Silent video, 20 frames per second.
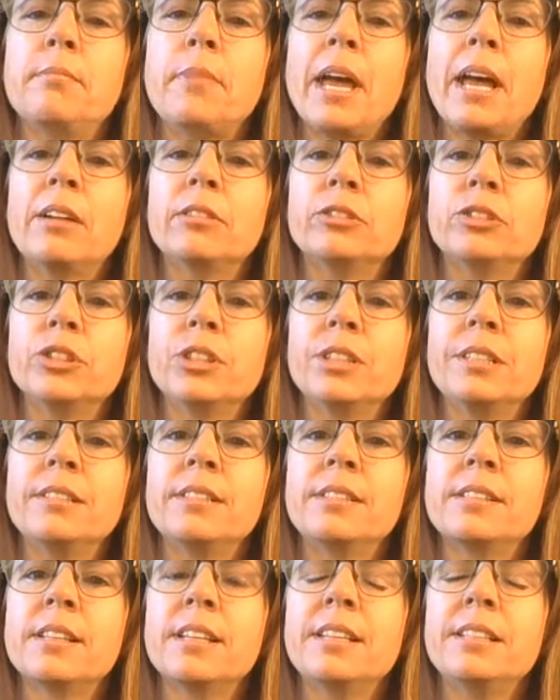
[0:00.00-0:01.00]

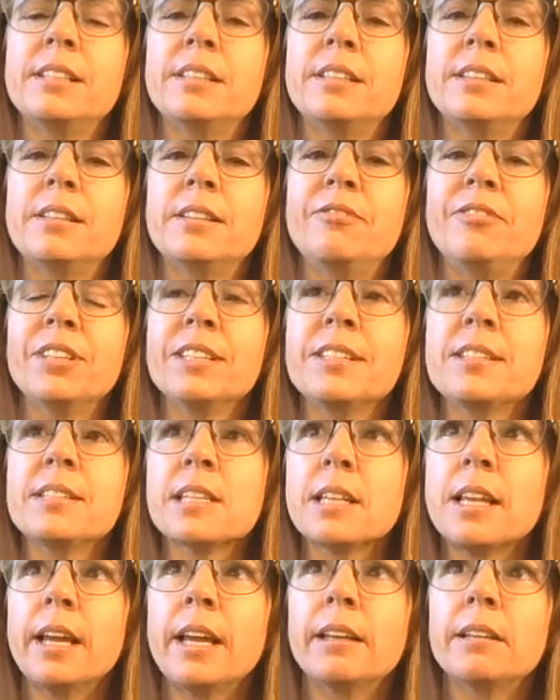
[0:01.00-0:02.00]
boundaries. It it
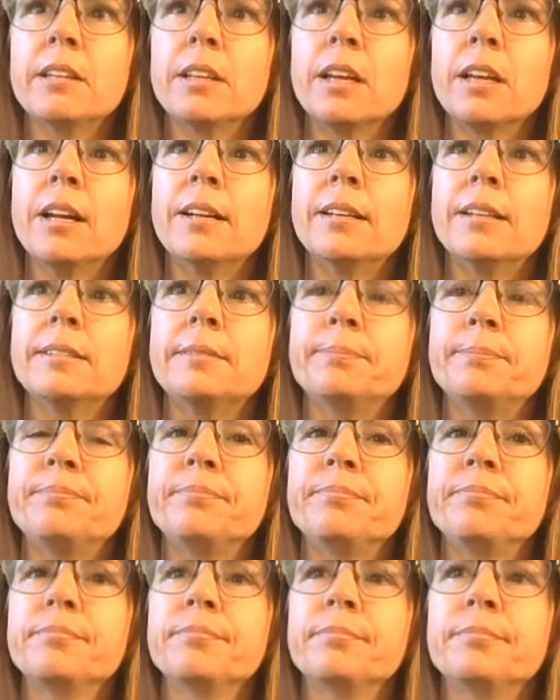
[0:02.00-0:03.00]
feels like
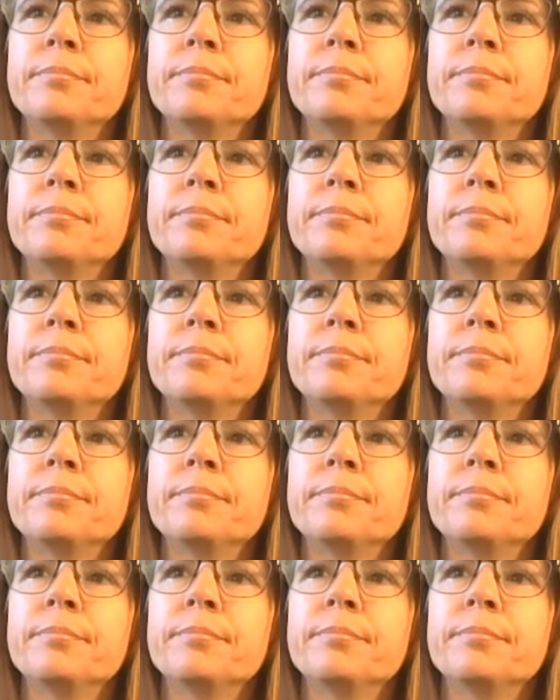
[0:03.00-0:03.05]
um,